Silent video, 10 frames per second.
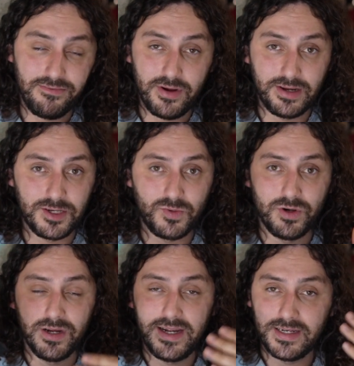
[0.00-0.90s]
fragrance to
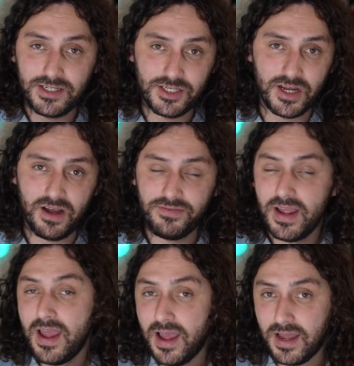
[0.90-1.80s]
where it's soft
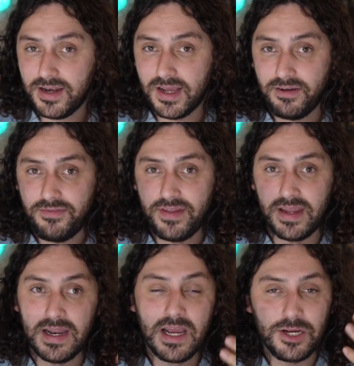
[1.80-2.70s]
enough
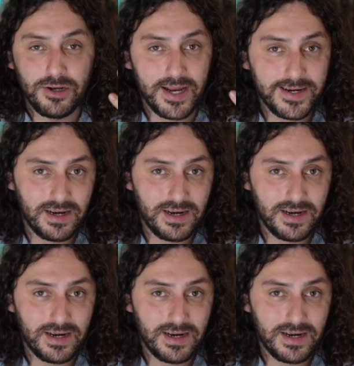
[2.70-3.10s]
that you're not